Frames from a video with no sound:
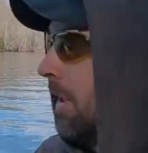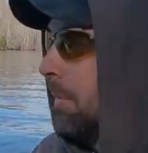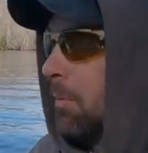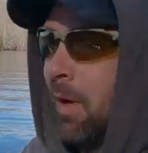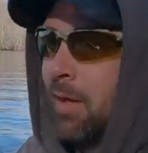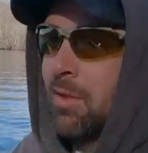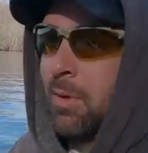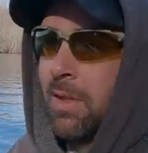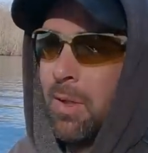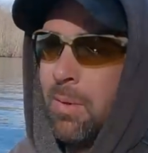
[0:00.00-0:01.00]
us today, but the water is
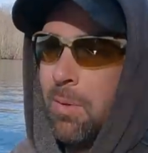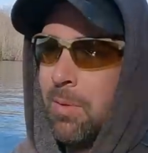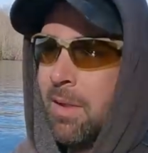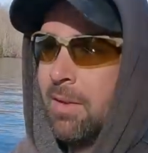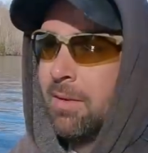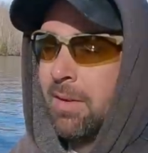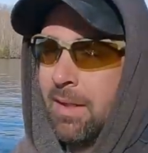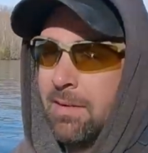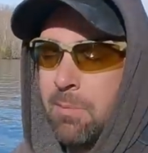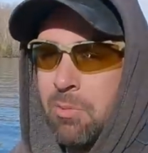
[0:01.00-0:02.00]
really cold.
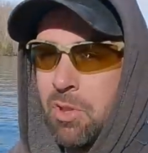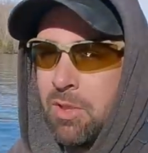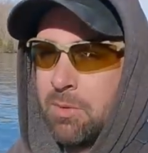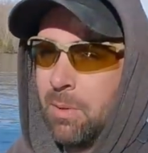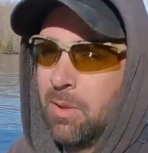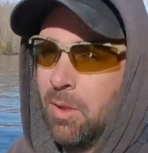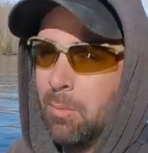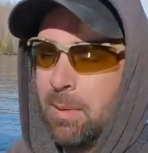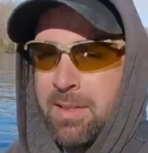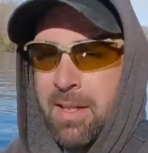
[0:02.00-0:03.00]
The temperature is pretty
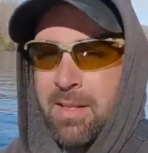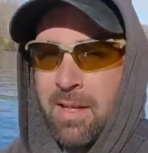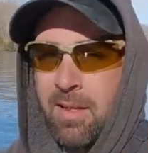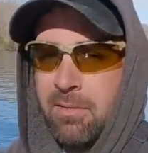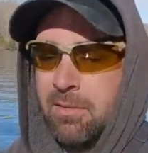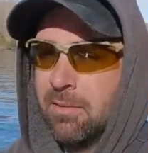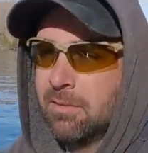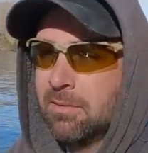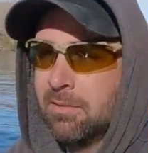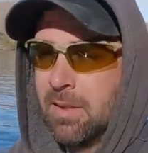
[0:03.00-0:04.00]
cold, but the sun's out.
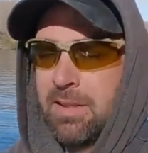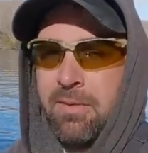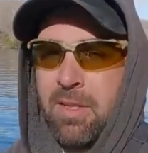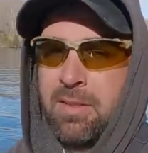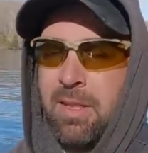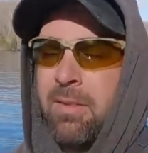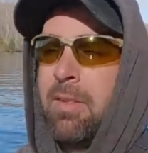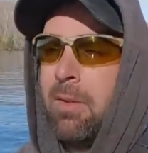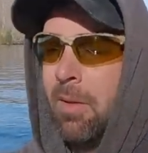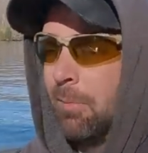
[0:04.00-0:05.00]
That's gives us, giving
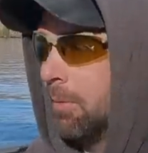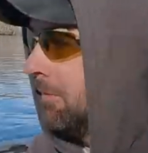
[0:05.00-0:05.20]
us a little hope.